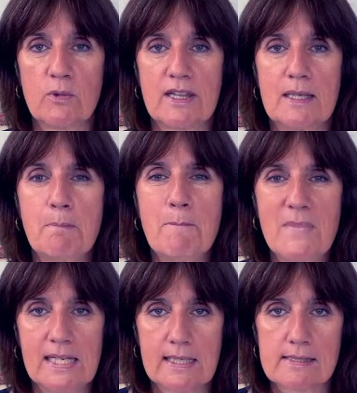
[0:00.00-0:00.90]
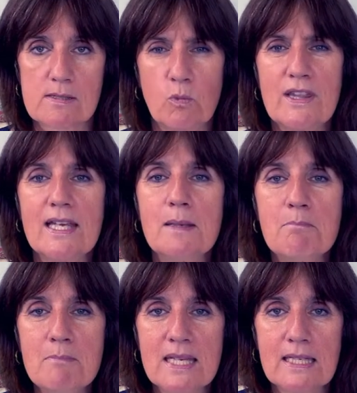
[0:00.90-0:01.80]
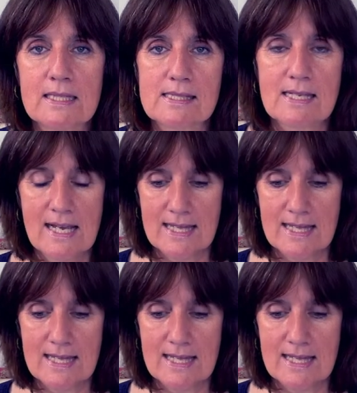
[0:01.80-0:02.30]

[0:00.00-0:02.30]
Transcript: within minutes. Within minutes.